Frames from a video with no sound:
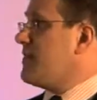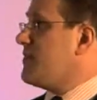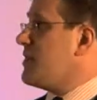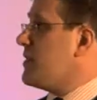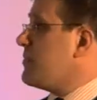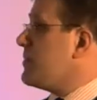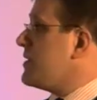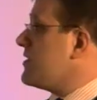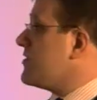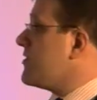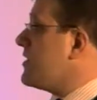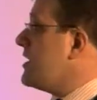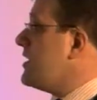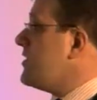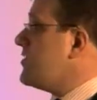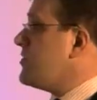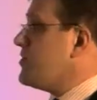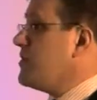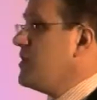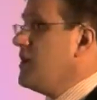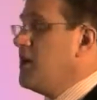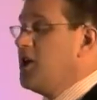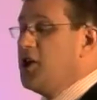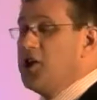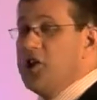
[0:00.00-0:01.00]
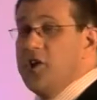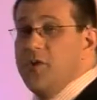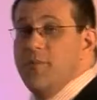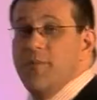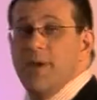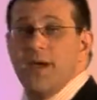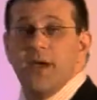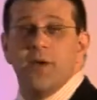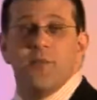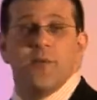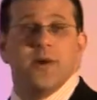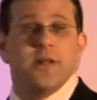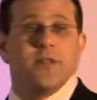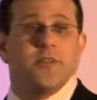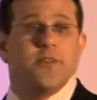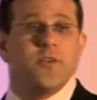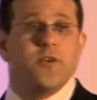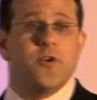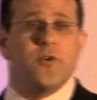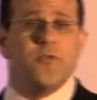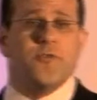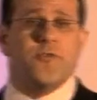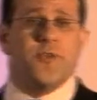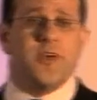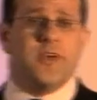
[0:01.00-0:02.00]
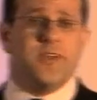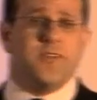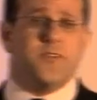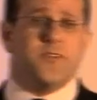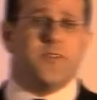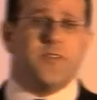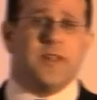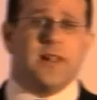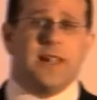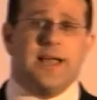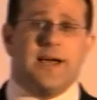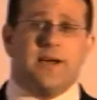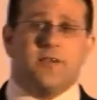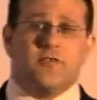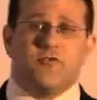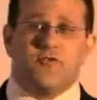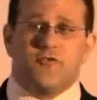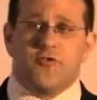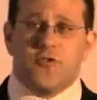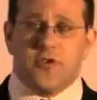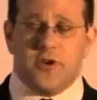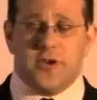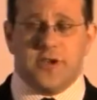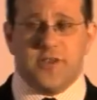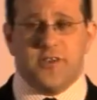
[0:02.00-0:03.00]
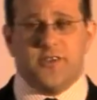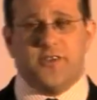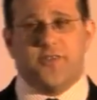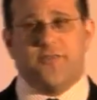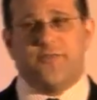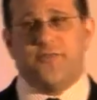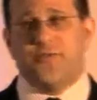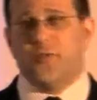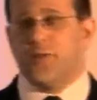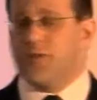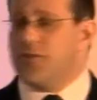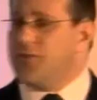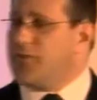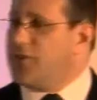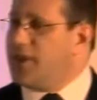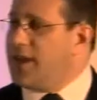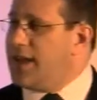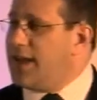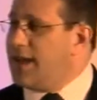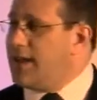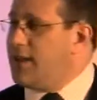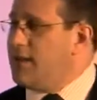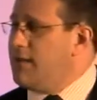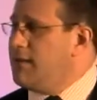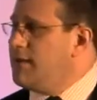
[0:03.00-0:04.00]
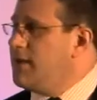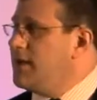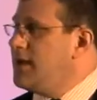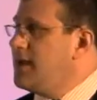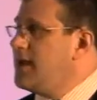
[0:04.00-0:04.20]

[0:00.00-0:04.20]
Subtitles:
of your business, you may well not fit into the cloud, and trying to force it in